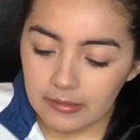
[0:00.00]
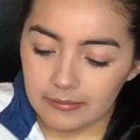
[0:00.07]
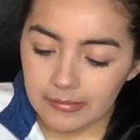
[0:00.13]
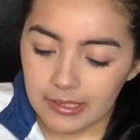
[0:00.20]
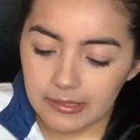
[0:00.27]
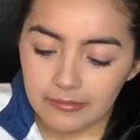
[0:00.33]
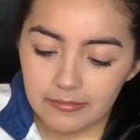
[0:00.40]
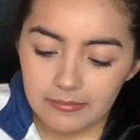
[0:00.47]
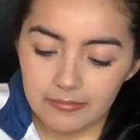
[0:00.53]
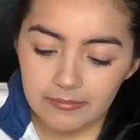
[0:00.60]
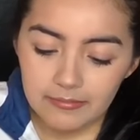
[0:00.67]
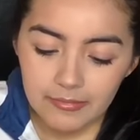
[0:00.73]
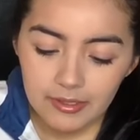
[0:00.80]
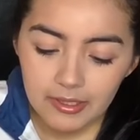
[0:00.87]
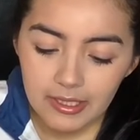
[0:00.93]
don't
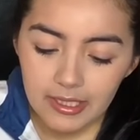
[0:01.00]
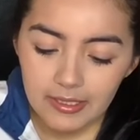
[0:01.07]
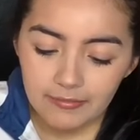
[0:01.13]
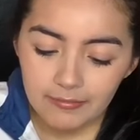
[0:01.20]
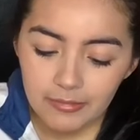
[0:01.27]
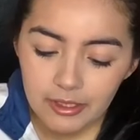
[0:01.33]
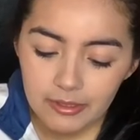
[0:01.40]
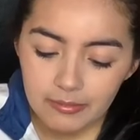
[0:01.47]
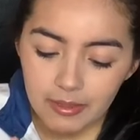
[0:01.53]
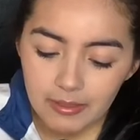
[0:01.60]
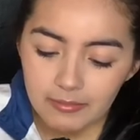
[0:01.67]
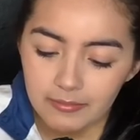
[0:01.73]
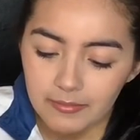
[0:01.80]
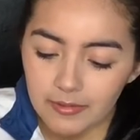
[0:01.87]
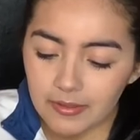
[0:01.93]
really have much
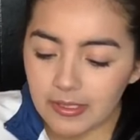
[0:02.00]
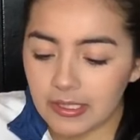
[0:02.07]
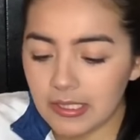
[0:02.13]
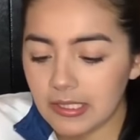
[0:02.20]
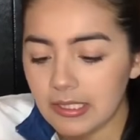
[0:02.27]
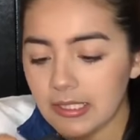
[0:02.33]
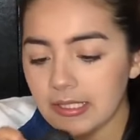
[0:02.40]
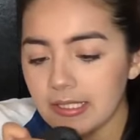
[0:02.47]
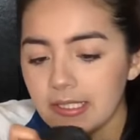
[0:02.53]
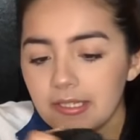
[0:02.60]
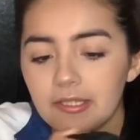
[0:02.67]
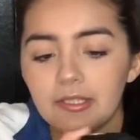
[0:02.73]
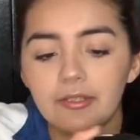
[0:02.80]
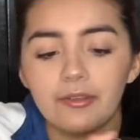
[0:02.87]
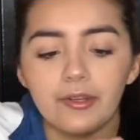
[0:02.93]
problems with it. And
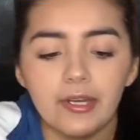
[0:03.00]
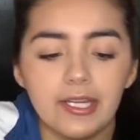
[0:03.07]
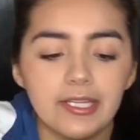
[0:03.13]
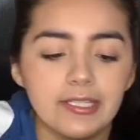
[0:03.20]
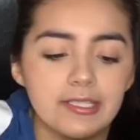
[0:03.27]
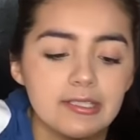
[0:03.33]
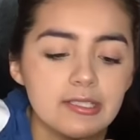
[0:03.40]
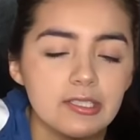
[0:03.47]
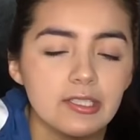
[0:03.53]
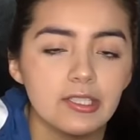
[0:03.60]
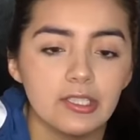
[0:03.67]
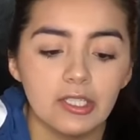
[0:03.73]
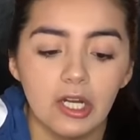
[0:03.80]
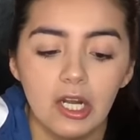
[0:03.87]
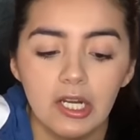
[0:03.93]
then you go ahead and insert
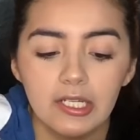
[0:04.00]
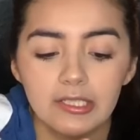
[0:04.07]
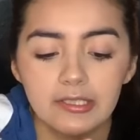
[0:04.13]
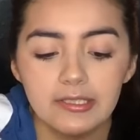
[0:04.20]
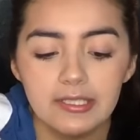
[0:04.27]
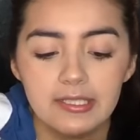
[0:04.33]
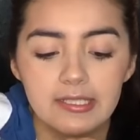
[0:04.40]
your card on the